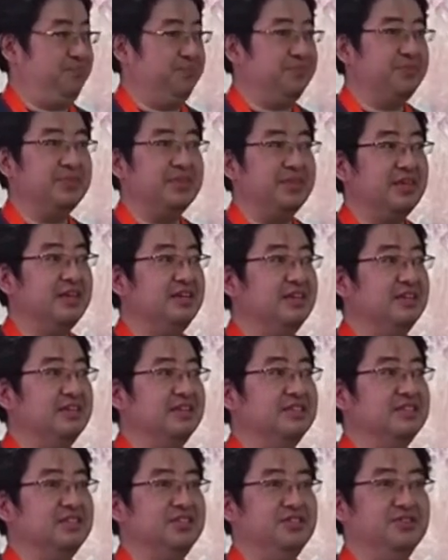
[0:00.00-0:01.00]
So
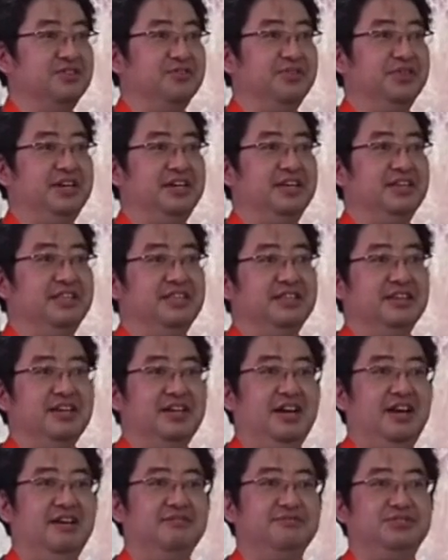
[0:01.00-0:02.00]
then, after
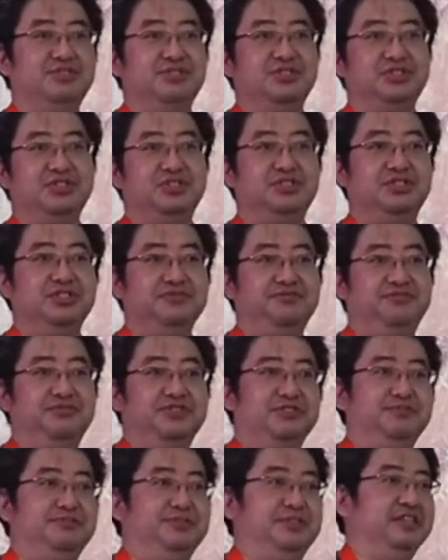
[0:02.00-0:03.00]
start farming,
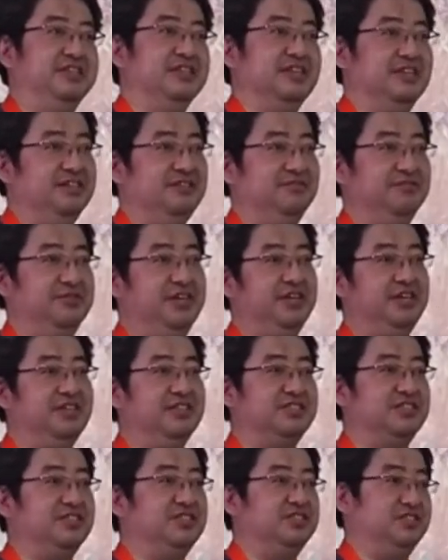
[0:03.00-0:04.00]
we started
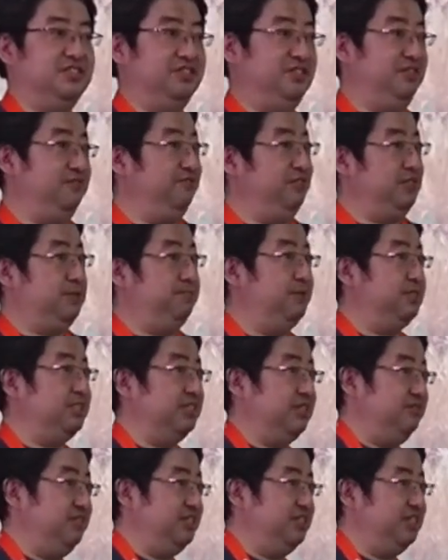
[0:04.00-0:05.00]
specialization.
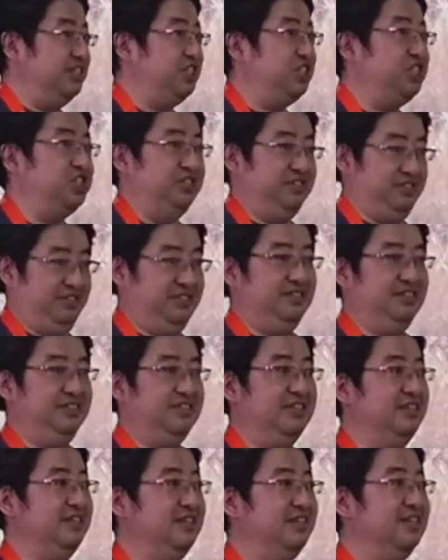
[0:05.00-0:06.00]

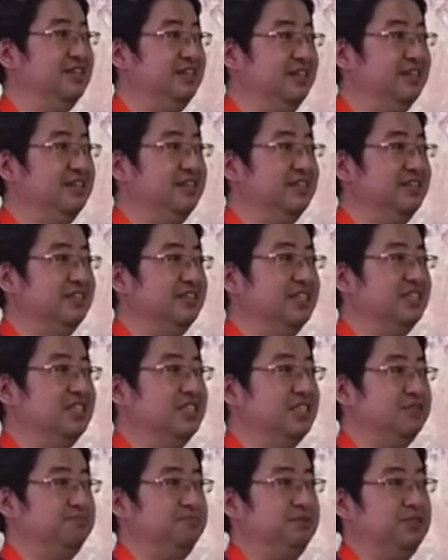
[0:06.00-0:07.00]
Special
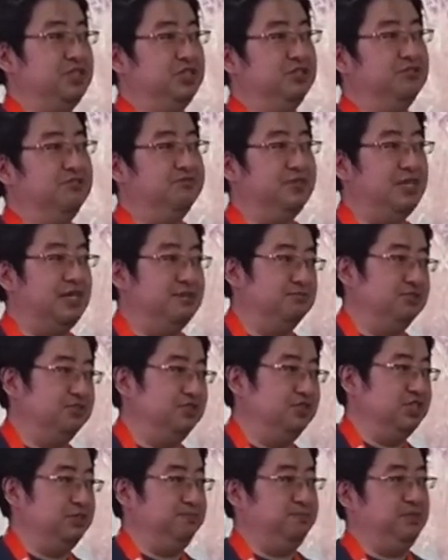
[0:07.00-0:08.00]
farmers, special
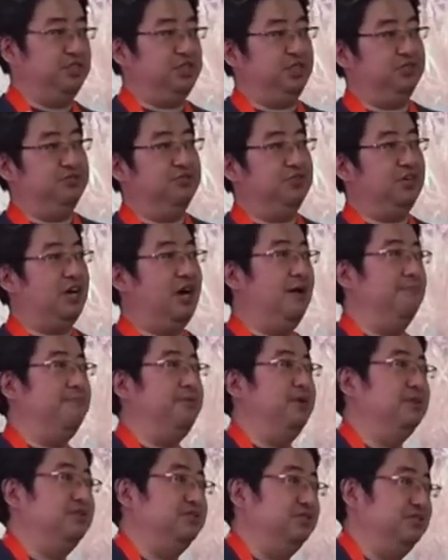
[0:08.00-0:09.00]
carpenters,
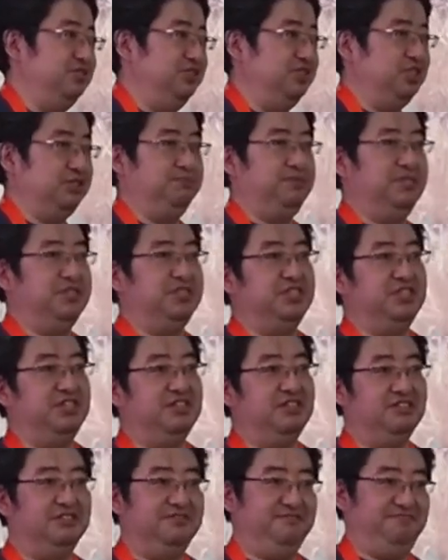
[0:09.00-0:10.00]
special
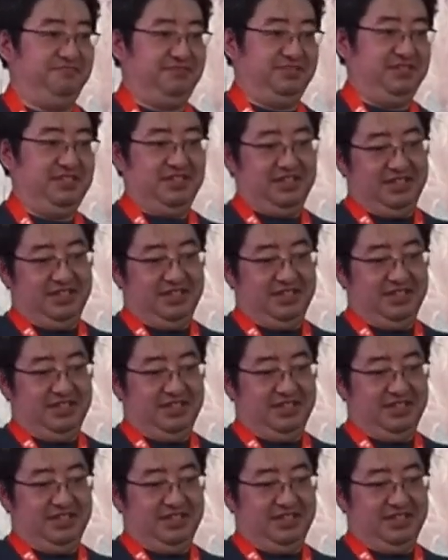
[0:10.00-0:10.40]
yeah,